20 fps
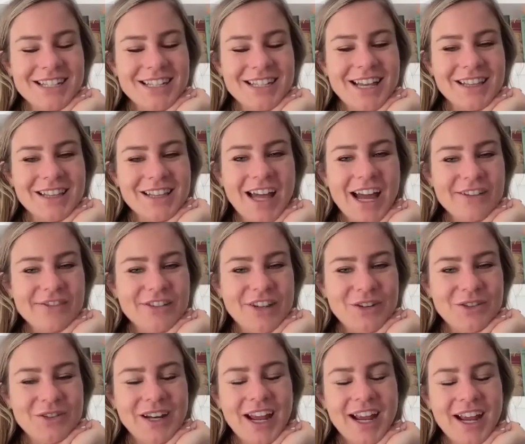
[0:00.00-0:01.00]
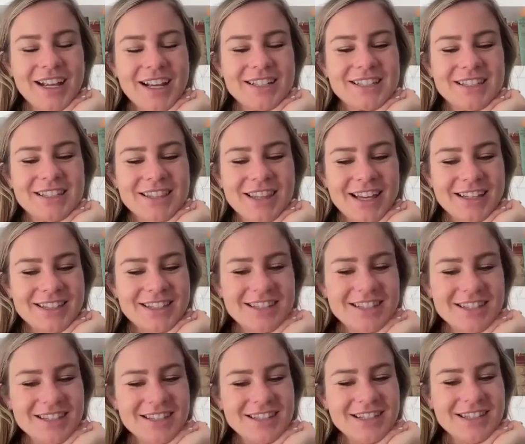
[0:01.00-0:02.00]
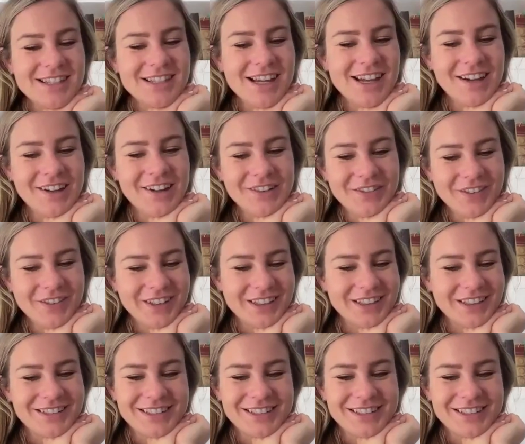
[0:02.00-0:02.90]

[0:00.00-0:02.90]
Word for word: to like live Q and A's and lessons and stuff. And oh